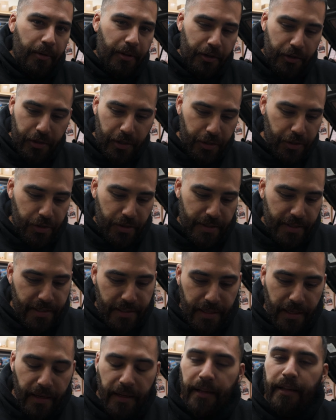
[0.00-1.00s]
but the truck's just
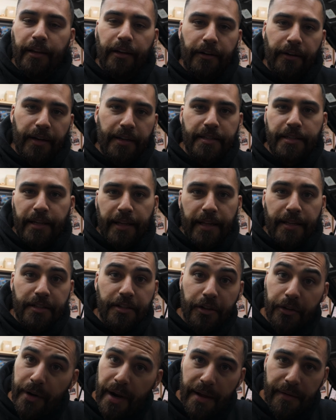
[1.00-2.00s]
sitting here. That's
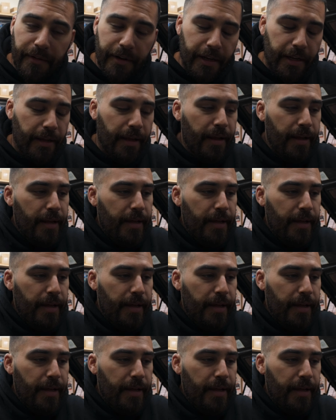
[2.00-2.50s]
against gravity.